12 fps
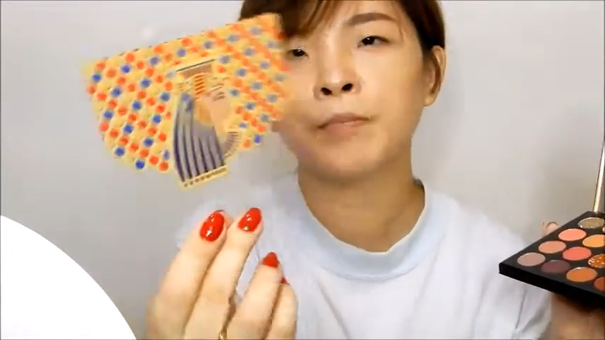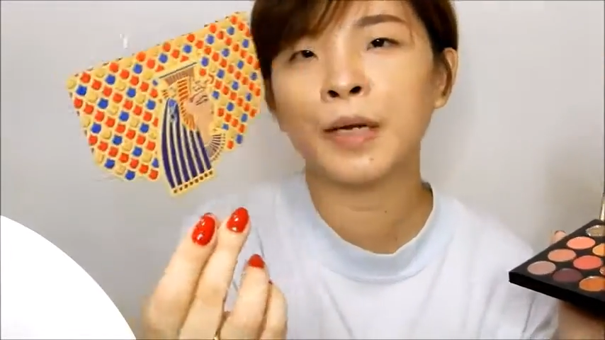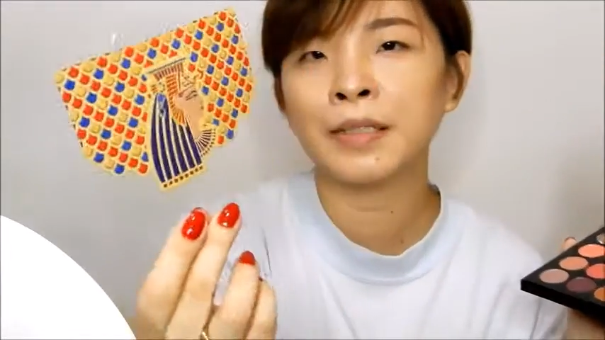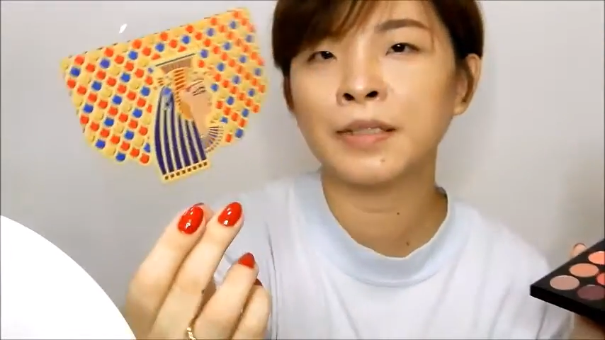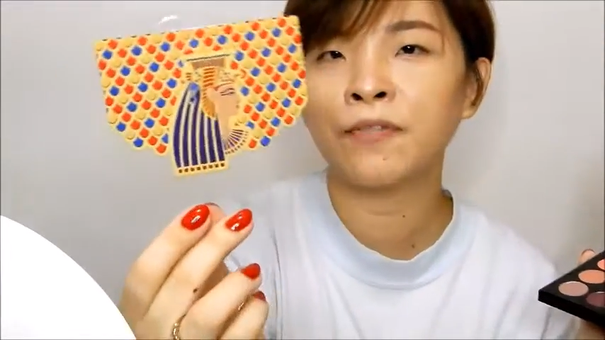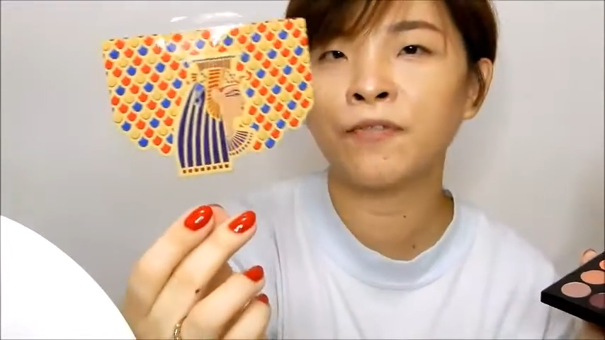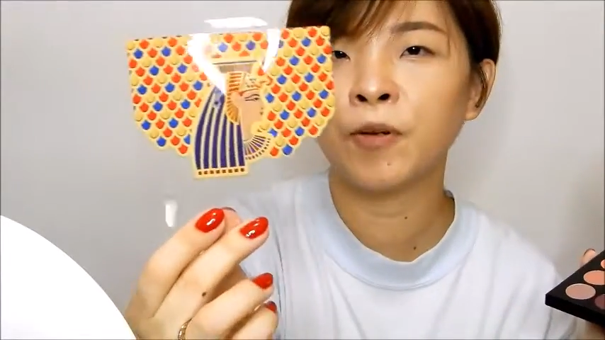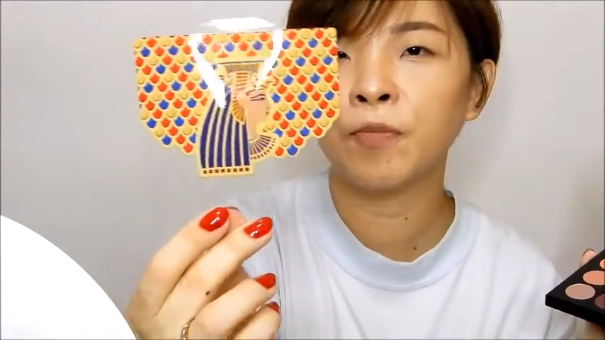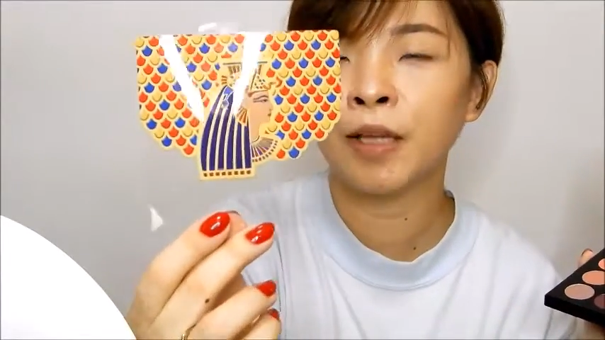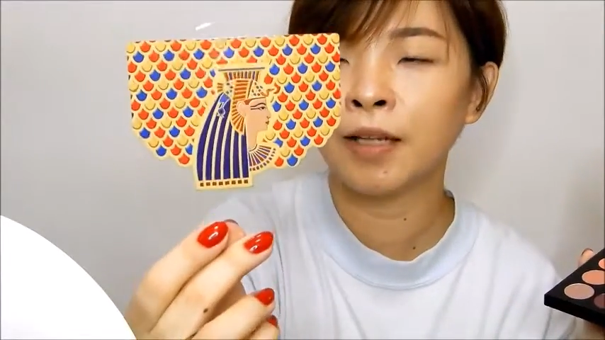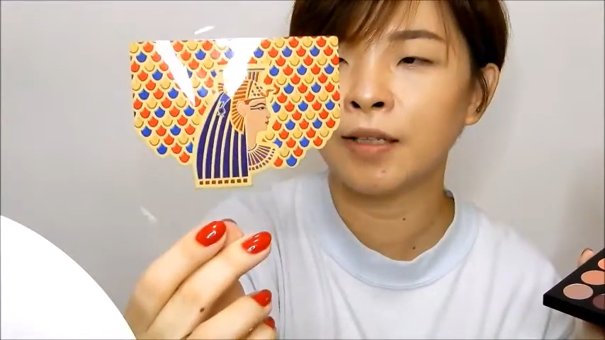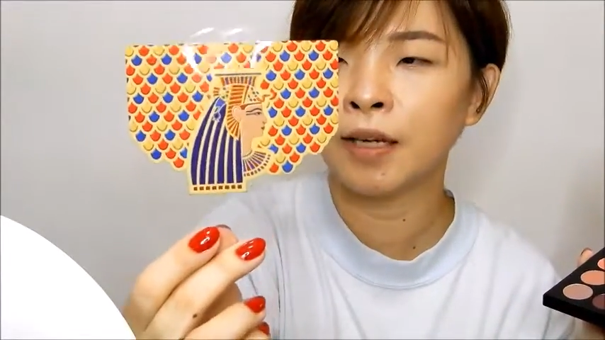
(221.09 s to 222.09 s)
plastic
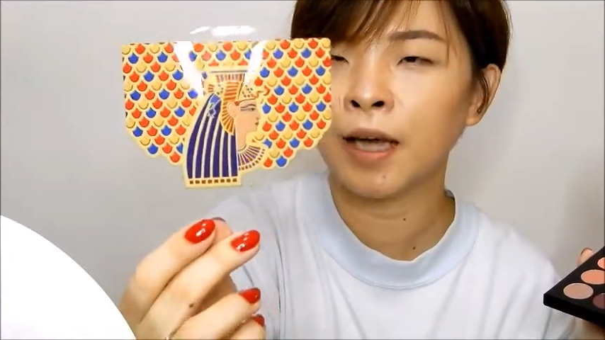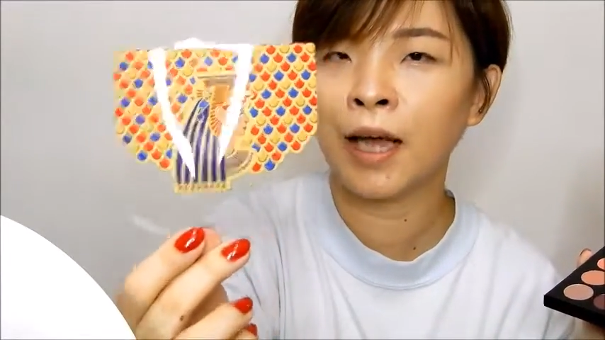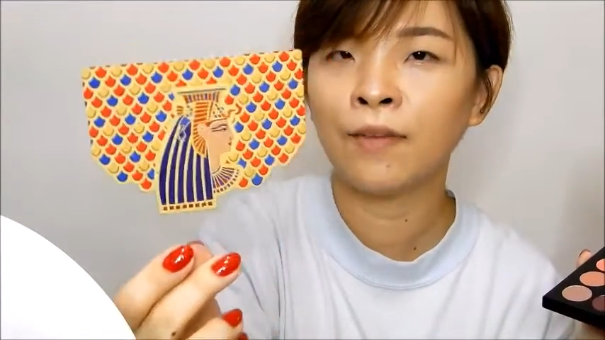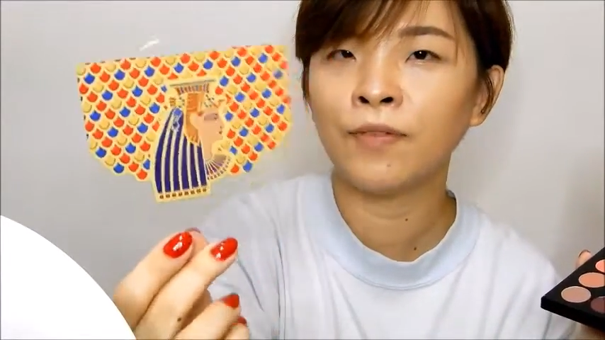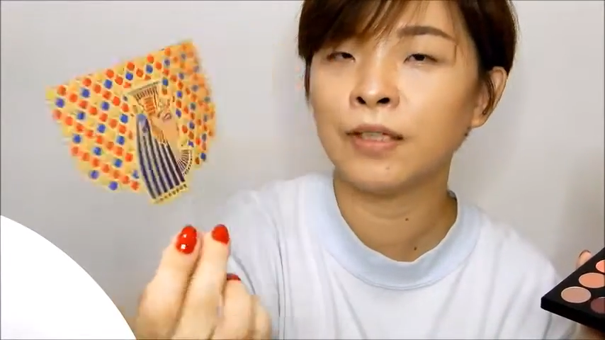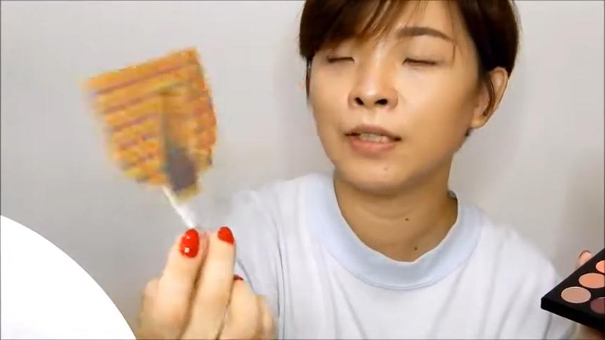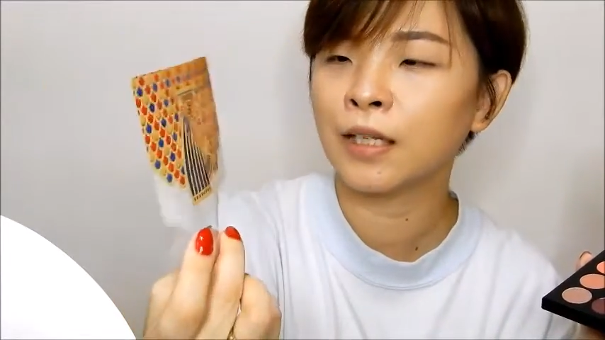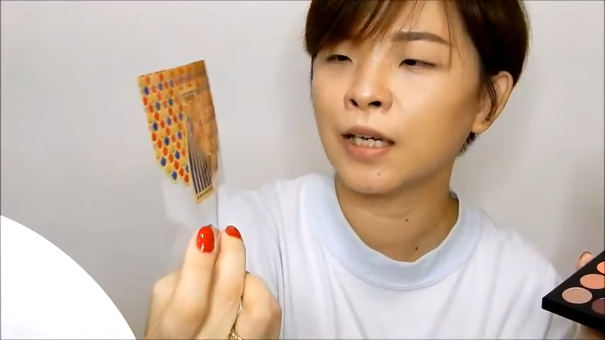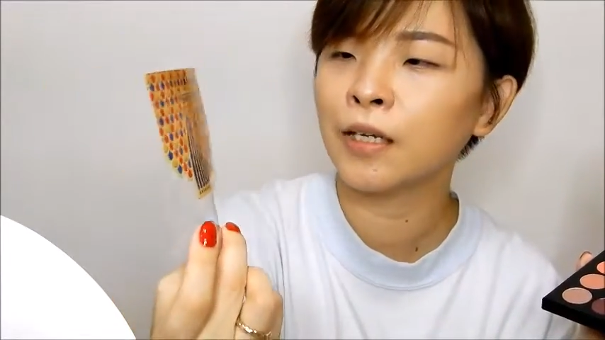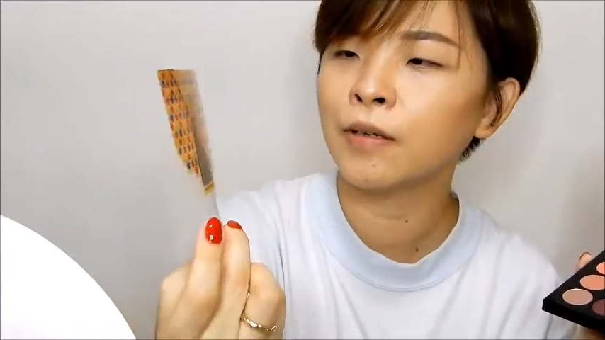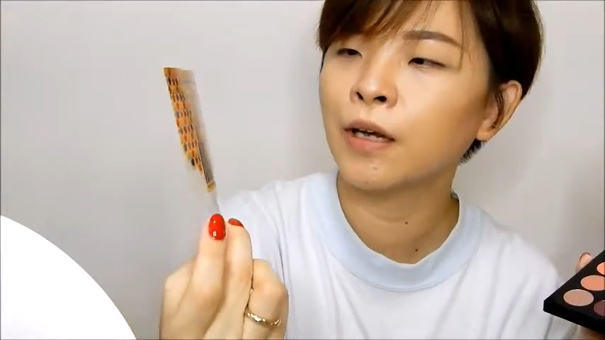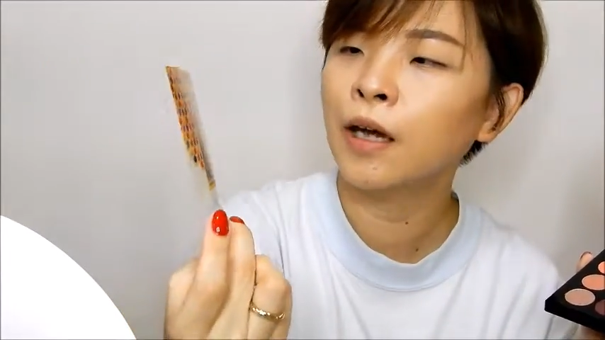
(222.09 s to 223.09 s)
film that they have
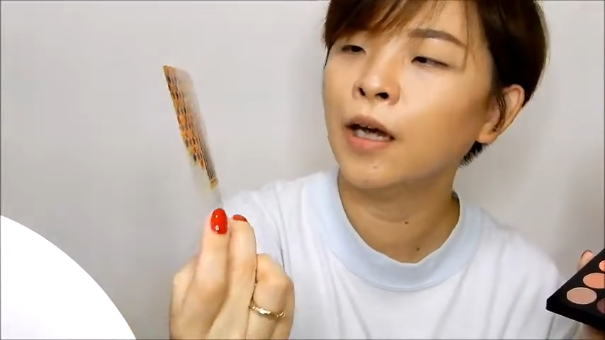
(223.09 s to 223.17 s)
inside